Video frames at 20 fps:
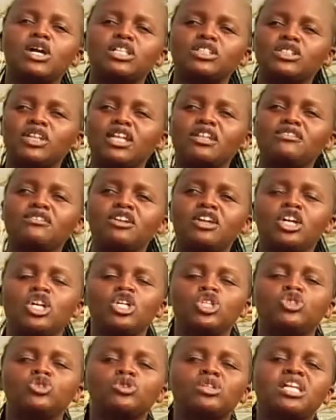your soil
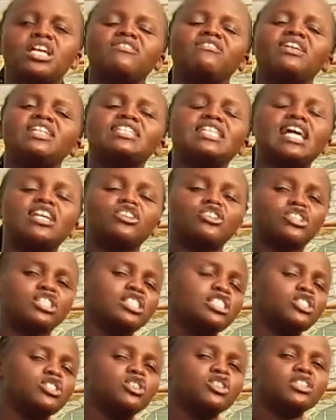to give it an
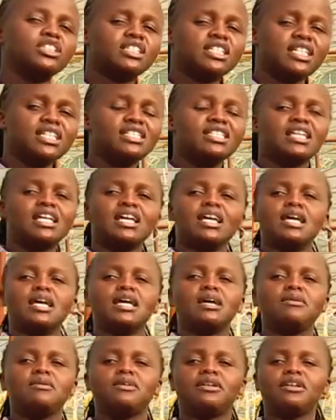original state,
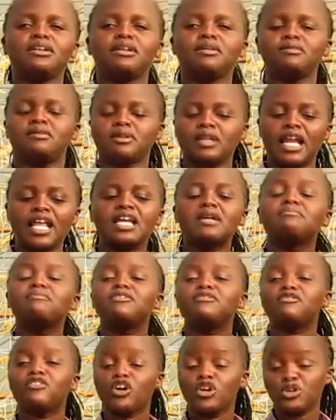like
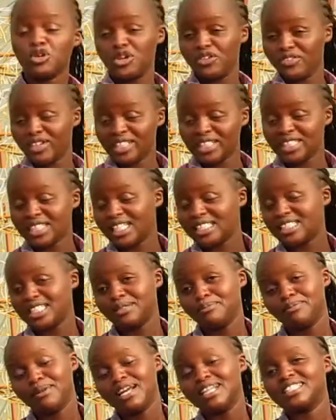before you even started
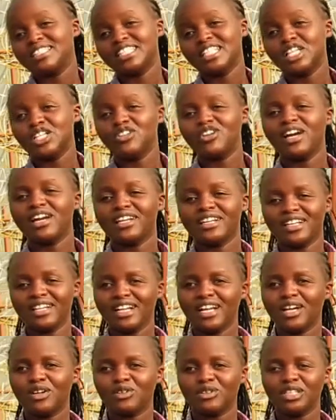planting in your
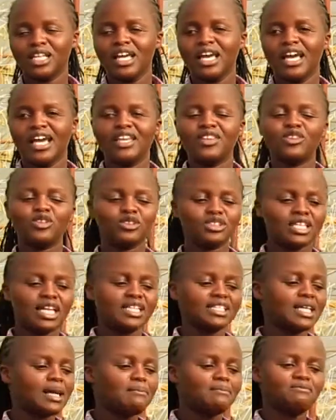greenhouse. And those are
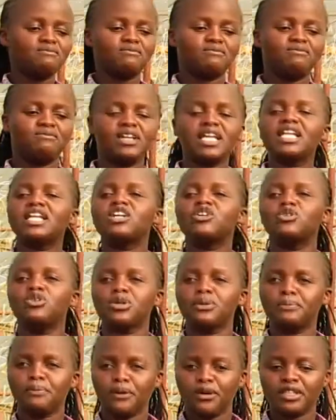some very
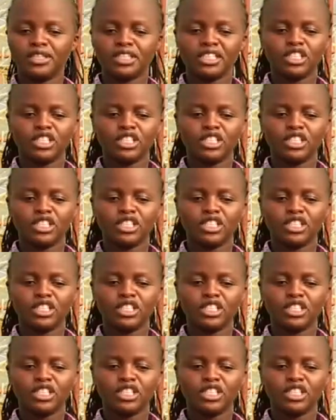good points.